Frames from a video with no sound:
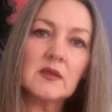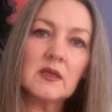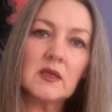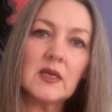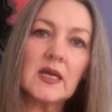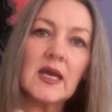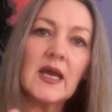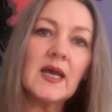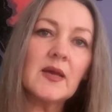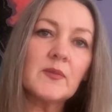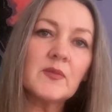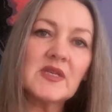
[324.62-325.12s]

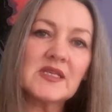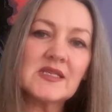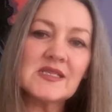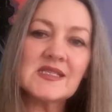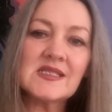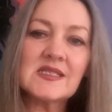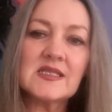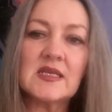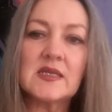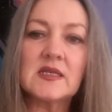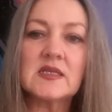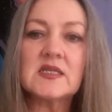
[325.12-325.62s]

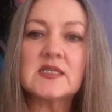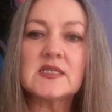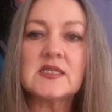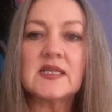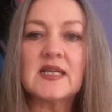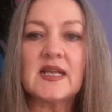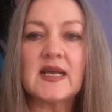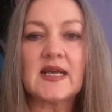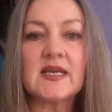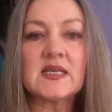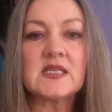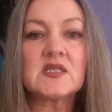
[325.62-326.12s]
garments that
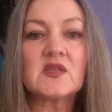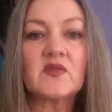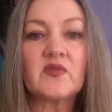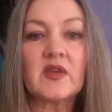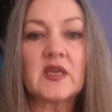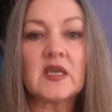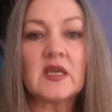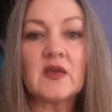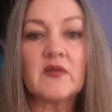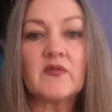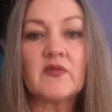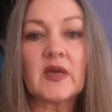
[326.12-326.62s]
last
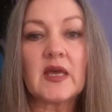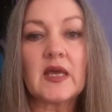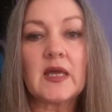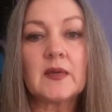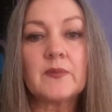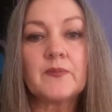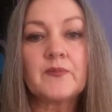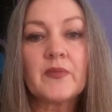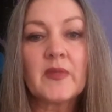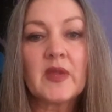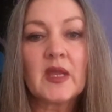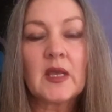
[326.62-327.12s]

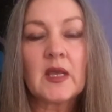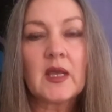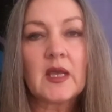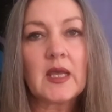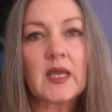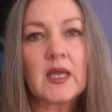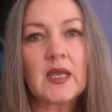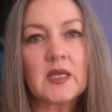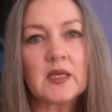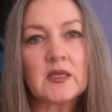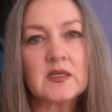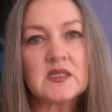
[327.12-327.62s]
forever
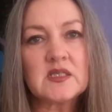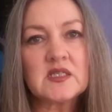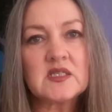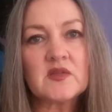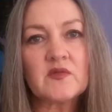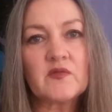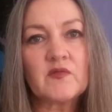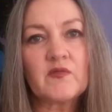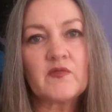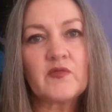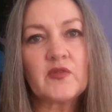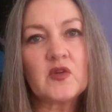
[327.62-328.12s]

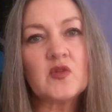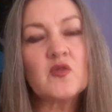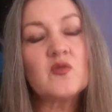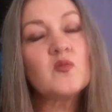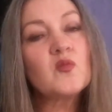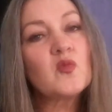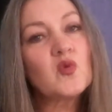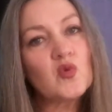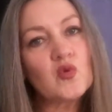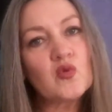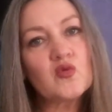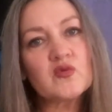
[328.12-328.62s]
and feel
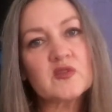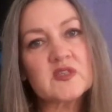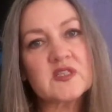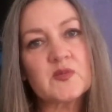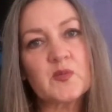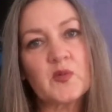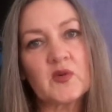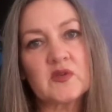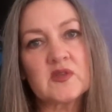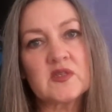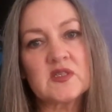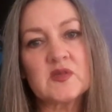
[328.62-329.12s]
more
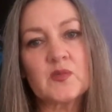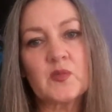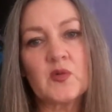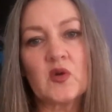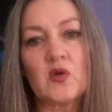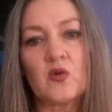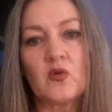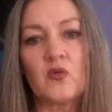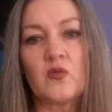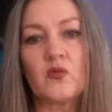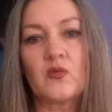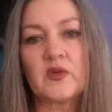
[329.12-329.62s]

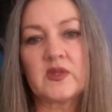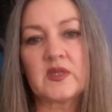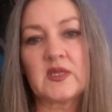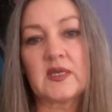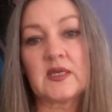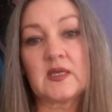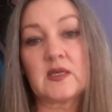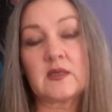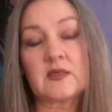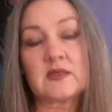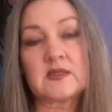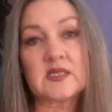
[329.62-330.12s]
responsible with
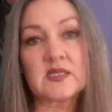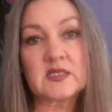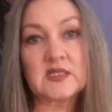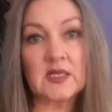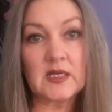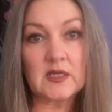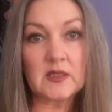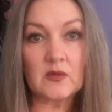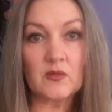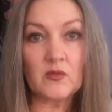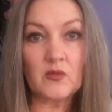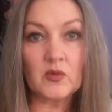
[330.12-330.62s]
the
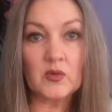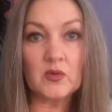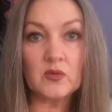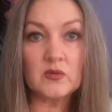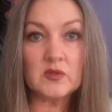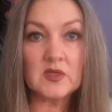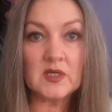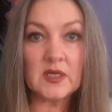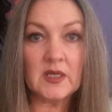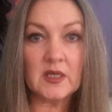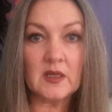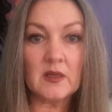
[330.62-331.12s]
state of the
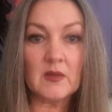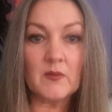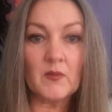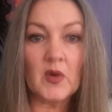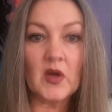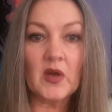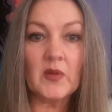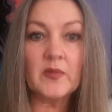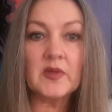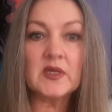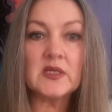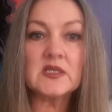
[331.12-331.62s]
world at the
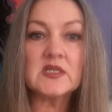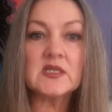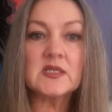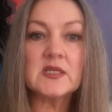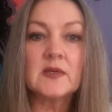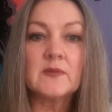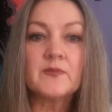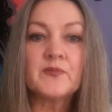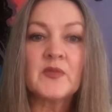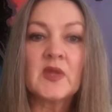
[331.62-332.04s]
moment.